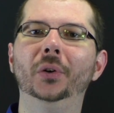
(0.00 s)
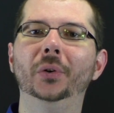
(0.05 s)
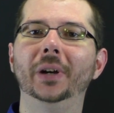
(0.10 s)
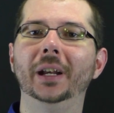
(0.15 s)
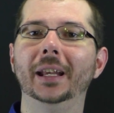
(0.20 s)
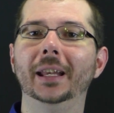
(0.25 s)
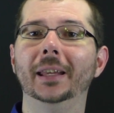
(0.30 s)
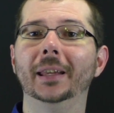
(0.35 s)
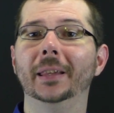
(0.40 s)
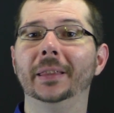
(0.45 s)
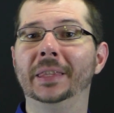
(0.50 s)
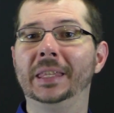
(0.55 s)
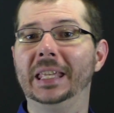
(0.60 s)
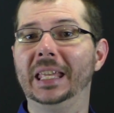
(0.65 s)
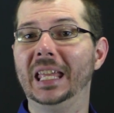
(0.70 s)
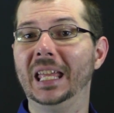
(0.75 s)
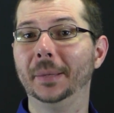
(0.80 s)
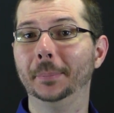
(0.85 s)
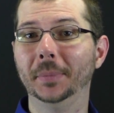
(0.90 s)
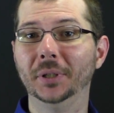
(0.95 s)
created in the
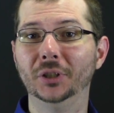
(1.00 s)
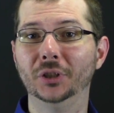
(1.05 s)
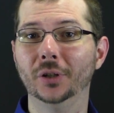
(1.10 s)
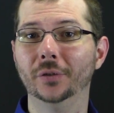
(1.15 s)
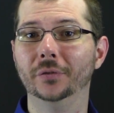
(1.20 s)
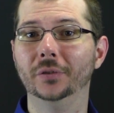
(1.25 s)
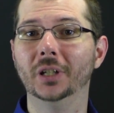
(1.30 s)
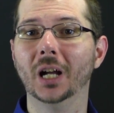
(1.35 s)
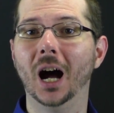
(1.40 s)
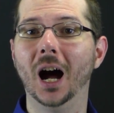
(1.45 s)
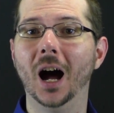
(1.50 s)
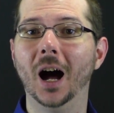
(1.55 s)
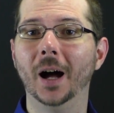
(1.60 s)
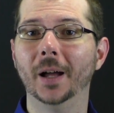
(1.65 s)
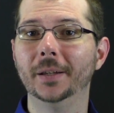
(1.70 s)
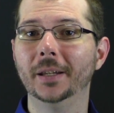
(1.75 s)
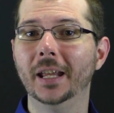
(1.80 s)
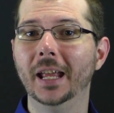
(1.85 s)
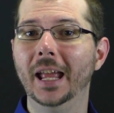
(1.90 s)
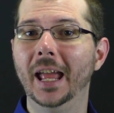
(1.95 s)
image of
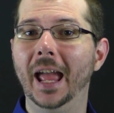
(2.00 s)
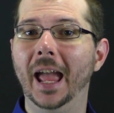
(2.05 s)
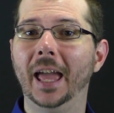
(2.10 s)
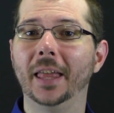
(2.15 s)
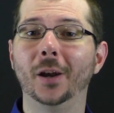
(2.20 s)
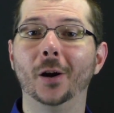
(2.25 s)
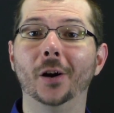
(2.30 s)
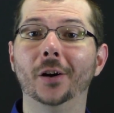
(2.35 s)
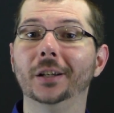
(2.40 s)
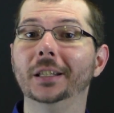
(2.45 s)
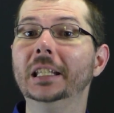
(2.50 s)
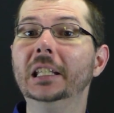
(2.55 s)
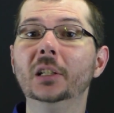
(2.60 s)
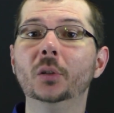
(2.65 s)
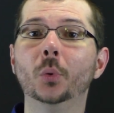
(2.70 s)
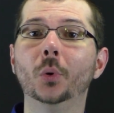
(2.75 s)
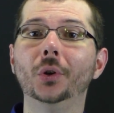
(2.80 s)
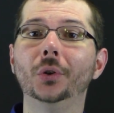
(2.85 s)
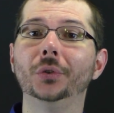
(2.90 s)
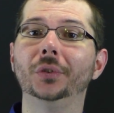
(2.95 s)
God and are
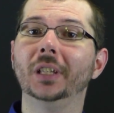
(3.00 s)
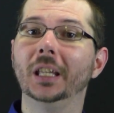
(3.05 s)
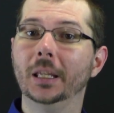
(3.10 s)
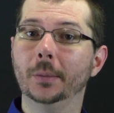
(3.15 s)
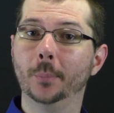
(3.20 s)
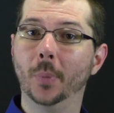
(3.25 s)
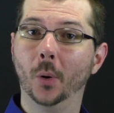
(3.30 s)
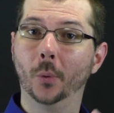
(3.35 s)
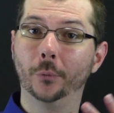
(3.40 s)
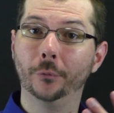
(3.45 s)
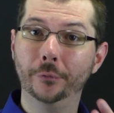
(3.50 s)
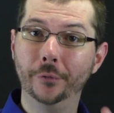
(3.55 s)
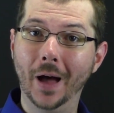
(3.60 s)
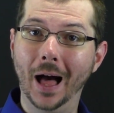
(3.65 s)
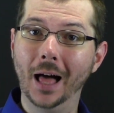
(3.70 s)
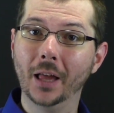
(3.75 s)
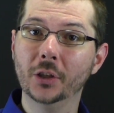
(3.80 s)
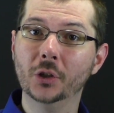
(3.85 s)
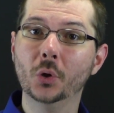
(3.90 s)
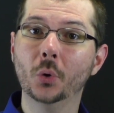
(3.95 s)
equals in both
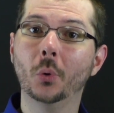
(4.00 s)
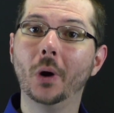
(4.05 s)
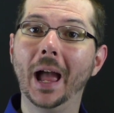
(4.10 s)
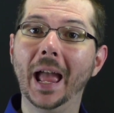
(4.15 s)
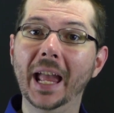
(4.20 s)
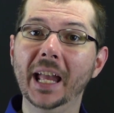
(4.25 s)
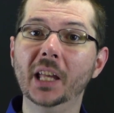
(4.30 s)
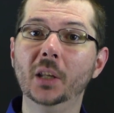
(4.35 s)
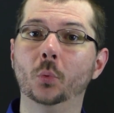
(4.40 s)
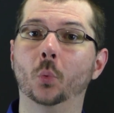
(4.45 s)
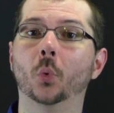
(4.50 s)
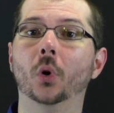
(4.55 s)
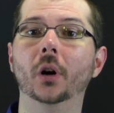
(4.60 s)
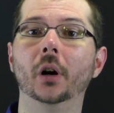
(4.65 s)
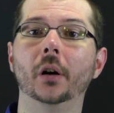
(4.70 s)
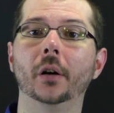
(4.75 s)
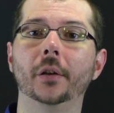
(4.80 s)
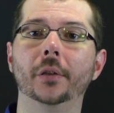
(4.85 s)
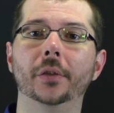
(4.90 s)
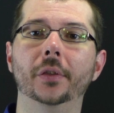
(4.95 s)
value and
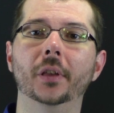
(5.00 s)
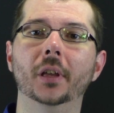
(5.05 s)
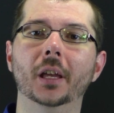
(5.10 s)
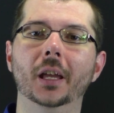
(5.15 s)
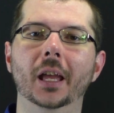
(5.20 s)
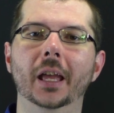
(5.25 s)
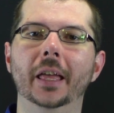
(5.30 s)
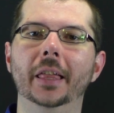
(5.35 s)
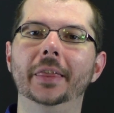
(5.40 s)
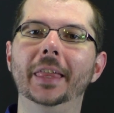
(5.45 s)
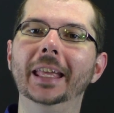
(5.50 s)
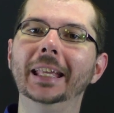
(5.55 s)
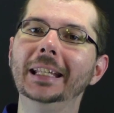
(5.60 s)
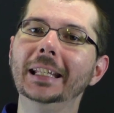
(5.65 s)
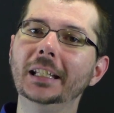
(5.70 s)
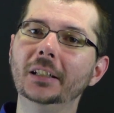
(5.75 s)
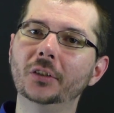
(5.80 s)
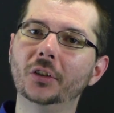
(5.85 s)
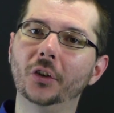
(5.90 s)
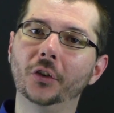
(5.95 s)
worth, they
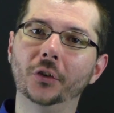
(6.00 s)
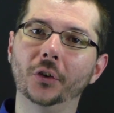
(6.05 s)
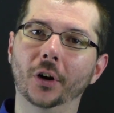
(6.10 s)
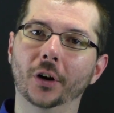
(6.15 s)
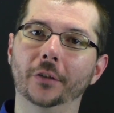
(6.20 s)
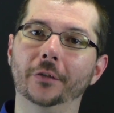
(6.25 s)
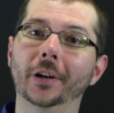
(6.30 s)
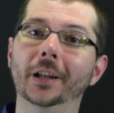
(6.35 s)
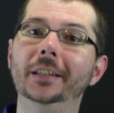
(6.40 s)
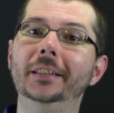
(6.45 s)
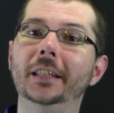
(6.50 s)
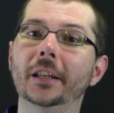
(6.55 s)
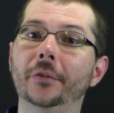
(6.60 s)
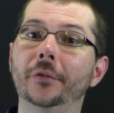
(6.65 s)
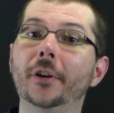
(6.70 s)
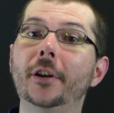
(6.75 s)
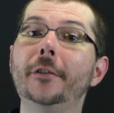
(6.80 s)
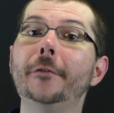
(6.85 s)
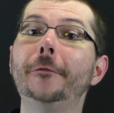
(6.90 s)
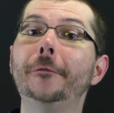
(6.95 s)
each serve a
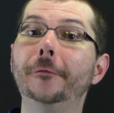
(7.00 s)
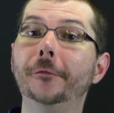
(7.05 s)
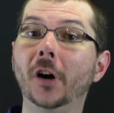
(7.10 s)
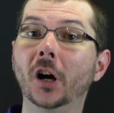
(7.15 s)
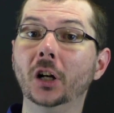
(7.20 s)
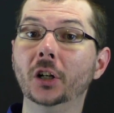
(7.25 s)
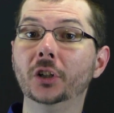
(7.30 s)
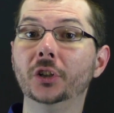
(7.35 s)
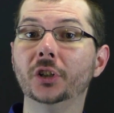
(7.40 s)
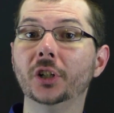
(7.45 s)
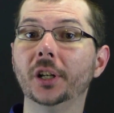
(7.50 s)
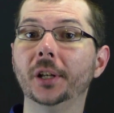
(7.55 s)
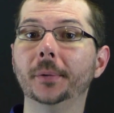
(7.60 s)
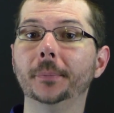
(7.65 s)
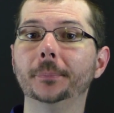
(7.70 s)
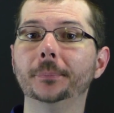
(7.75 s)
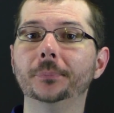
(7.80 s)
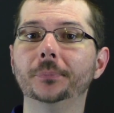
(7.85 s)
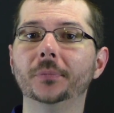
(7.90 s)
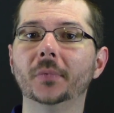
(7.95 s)
different function.
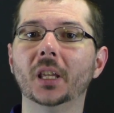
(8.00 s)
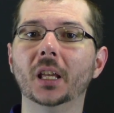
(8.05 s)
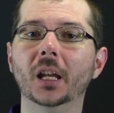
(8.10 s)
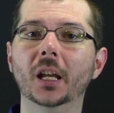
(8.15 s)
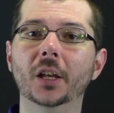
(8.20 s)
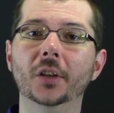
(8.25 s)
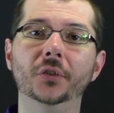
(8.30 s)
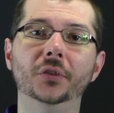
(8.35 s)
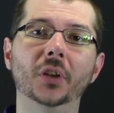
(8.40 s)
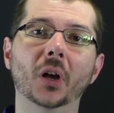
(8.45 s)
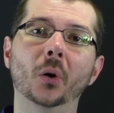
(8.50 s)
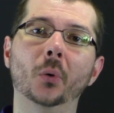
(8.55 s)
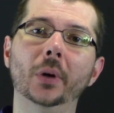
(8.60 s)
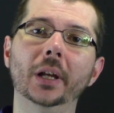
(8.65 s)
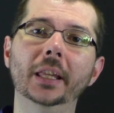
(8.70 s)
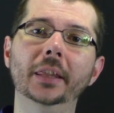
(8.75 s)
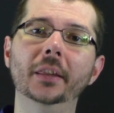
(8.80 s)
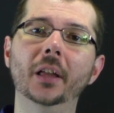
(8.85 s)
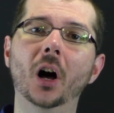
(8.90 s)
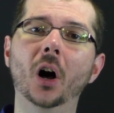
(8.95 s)
So
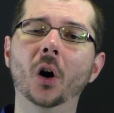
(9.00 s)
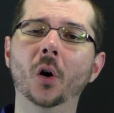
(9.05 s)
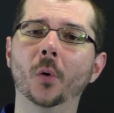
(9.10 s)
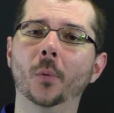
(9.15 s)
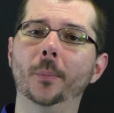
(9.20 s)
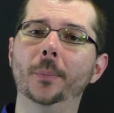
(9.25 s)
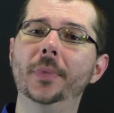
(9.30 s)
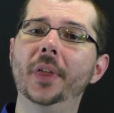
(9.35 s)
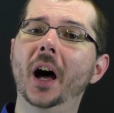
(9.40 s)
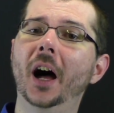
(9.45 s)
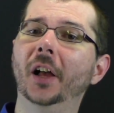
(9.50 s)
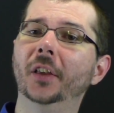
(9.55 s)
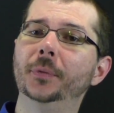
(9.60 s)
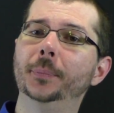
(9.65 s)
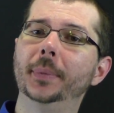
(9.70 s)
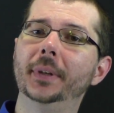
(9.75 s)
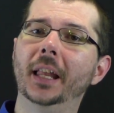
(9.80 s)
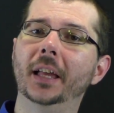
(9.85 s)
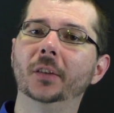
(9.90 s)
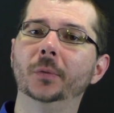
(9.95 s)
in the home, the
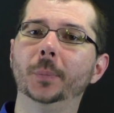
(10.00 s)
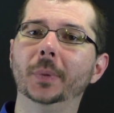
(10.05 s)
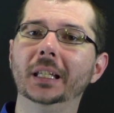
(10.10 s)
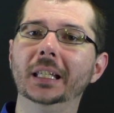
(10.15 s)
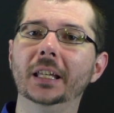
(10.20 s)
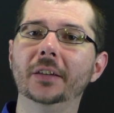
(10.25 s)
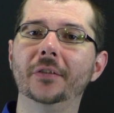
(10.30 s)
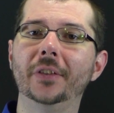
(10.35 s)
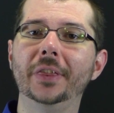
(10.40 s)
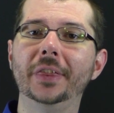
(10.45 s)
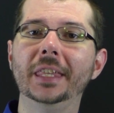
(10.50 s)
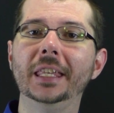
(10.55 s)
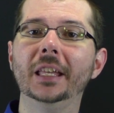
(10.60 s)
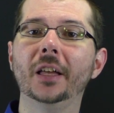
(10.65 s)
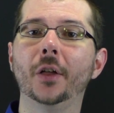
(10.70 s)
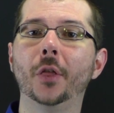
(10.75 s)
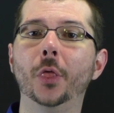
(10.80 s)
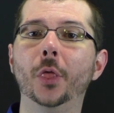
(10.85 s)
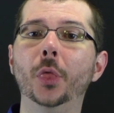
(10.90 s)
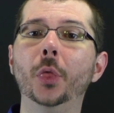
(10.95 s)
husband has been given the
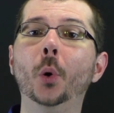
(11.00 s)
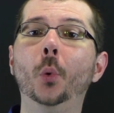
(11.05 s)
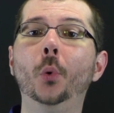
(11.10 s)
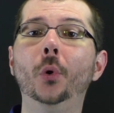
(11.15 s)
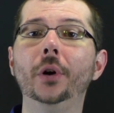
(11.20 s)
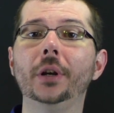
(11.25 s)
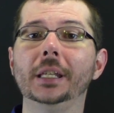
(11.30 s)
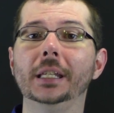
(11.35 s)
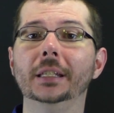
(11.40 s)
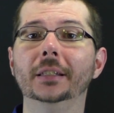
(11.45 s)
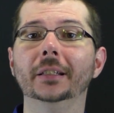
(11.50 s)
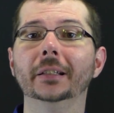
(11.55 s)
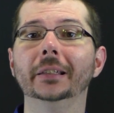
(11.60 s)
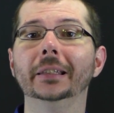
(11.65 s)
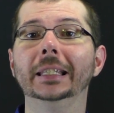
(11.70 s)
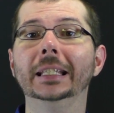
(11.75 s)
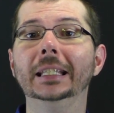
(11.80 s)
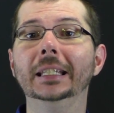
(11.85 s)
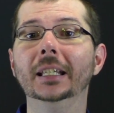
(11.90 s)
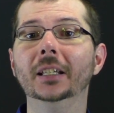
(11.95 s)
authority to
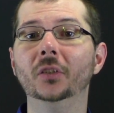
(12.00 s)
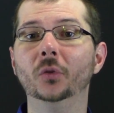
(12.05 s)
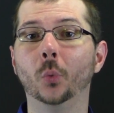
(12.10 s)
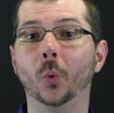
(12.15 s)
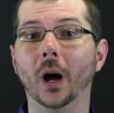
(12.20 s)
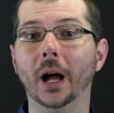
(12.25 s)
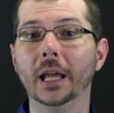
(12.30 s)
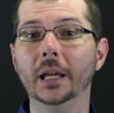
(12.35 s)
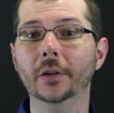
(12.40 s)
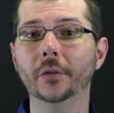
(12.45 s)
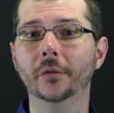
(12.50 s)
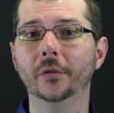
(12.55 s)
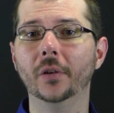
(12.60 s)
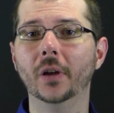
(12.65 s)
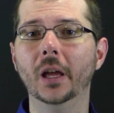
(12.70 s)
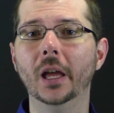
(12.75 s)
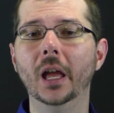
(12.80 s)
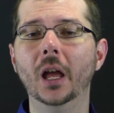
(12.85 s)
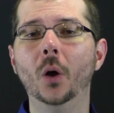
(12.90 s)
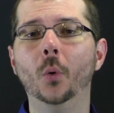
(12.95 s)
lead his wife,
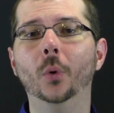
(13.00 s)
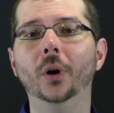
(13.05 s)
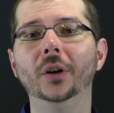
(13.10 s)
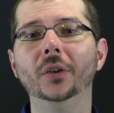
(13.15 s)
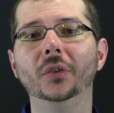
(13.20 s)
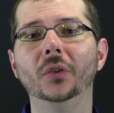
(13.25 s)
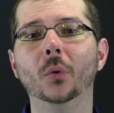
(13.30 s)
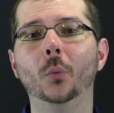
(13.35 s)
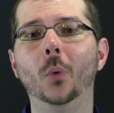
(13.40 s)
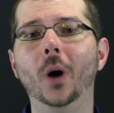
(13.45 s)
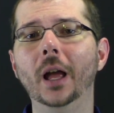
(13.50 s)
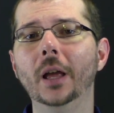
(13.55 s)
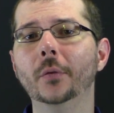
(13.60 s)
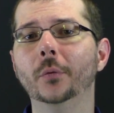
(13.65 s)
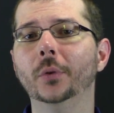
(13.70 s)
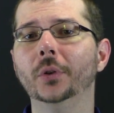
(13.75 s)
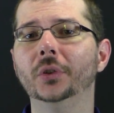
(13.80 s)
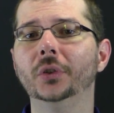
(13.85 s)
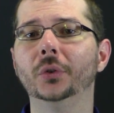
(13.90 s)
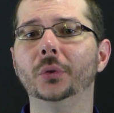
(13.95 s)
whereas the wife
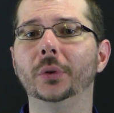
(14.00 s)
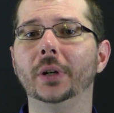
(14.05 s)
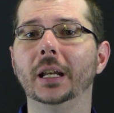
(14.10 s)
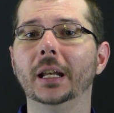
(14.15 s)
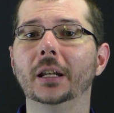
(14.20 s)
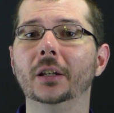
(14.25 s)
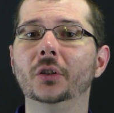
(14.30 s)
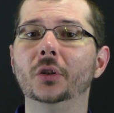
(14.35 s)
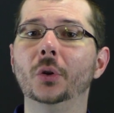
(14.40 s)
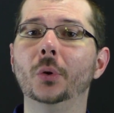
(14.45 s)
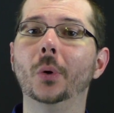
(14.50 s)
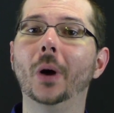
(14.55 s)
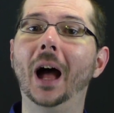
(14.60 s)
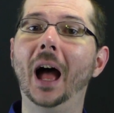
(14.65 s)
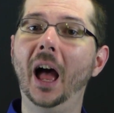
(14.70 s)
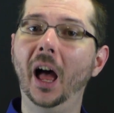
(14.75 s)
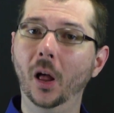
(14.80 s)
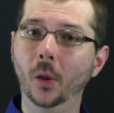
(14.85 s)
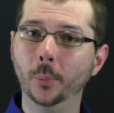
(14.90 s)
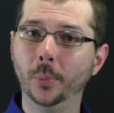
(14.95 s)
was created to
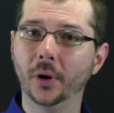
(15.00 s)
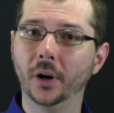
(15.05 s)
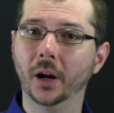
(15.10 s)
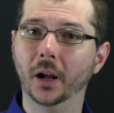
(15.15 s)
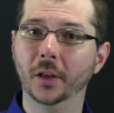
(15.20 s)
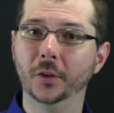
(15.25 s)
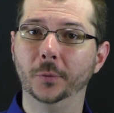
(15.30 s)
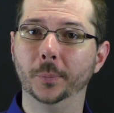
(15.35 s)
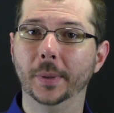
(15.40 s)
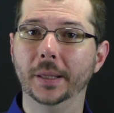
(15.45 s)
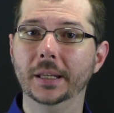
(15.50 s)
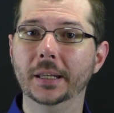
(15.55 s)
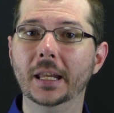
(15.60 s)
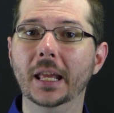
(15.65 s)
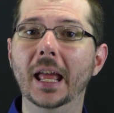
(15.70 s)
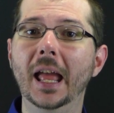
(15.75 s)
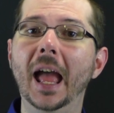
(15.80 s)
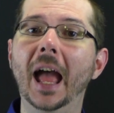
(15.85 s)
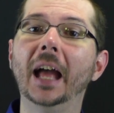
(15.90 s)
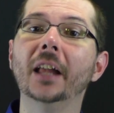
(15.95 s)
help her husband
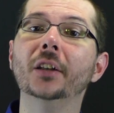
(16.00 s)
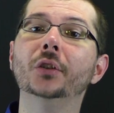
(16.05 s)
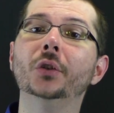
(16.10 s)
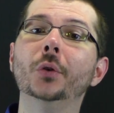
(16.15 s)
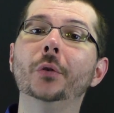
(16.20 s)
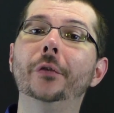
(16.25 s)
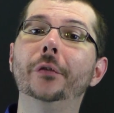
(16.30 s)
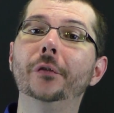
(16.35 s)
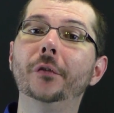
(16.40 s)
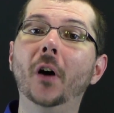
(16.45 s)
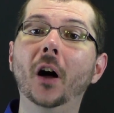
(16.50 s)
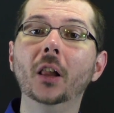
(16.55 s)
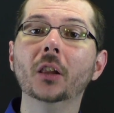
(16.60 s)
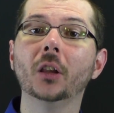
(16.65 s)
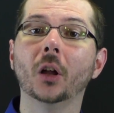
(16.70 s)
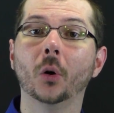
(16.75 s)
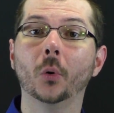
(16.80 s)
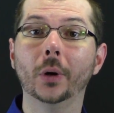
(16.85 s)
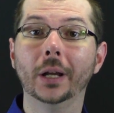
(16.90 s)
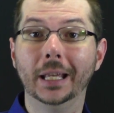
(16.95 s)
and to
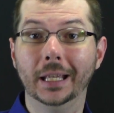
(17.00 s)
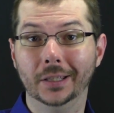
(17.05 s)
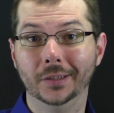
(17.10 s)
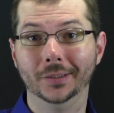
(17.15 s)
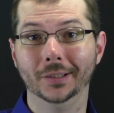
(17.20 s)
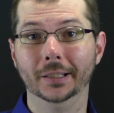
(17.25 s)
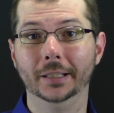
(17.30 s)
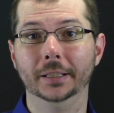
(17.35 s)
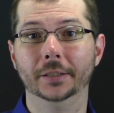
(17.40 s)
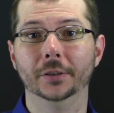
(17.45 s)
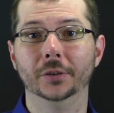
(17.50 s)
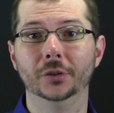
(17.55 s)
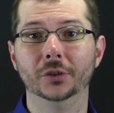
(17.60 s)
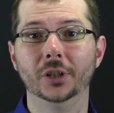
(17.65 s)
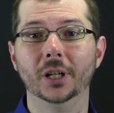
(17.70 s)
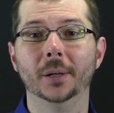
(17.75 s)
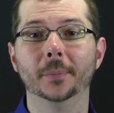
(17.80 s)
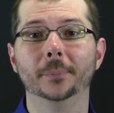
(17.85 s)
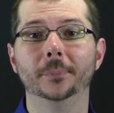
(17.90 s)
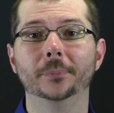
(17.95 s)
follow his
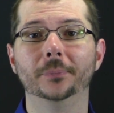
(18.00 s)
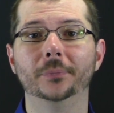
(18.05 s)
leadership.